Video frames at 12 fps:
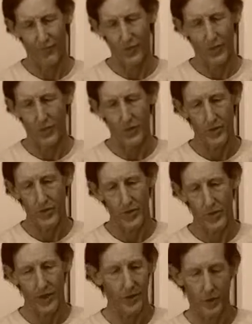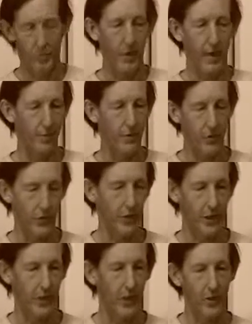when we're touched by
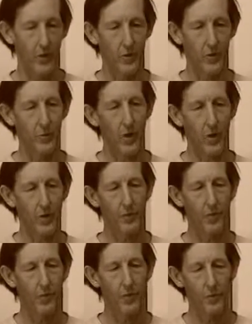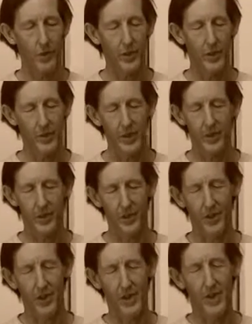music, you know, and part of what's in
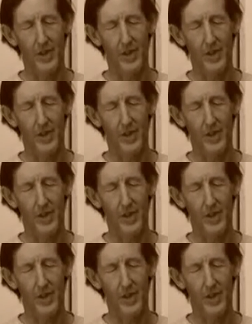us